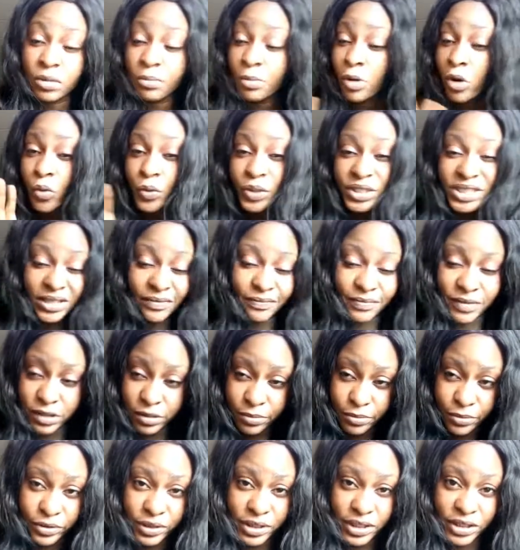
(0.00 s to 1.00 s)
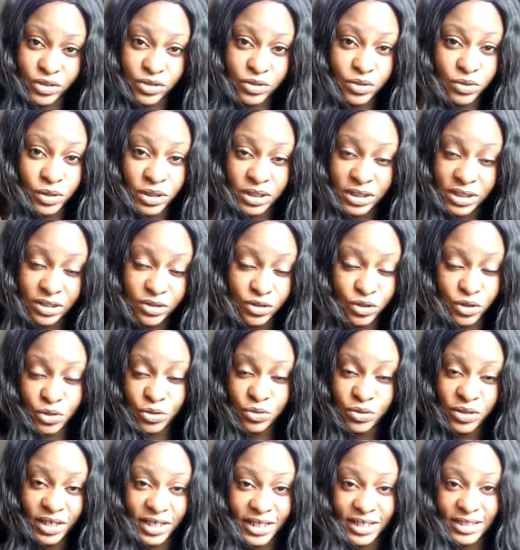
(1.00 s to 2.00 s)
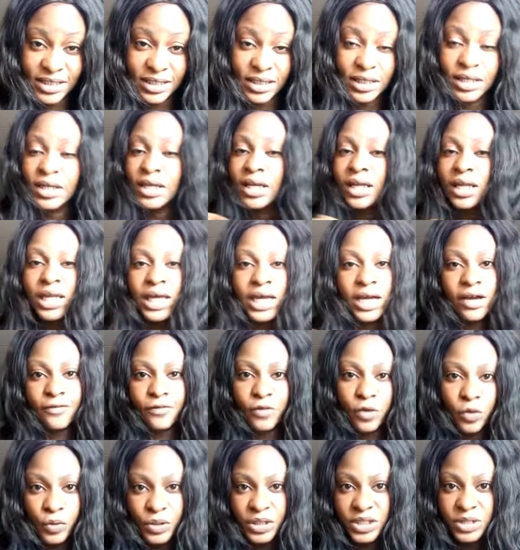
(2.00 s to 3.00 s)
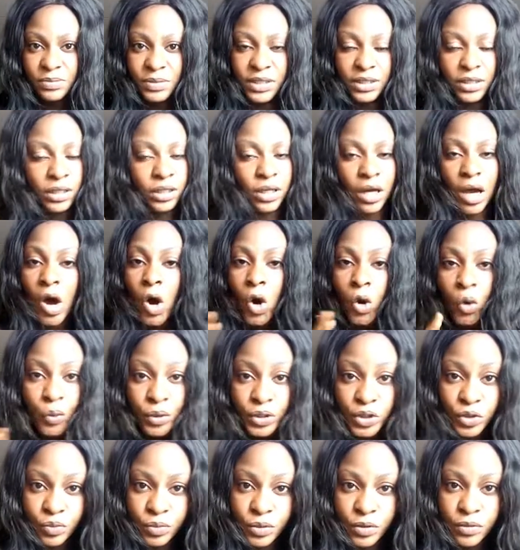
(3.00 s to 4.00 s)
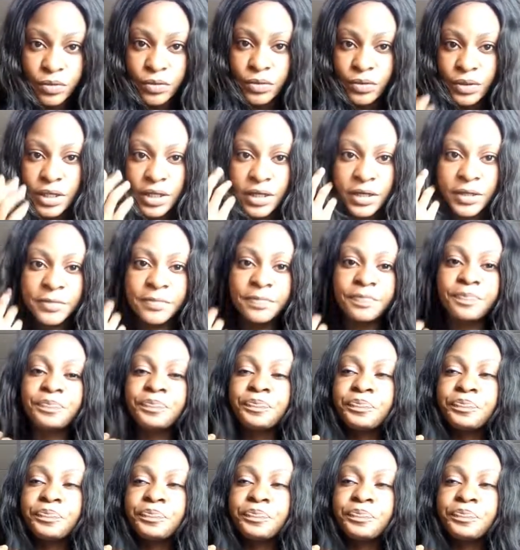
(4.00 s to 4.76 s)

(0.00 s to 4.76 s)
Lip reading: I'm always available there to attend to you guys, like I've always been and I always will. Okay,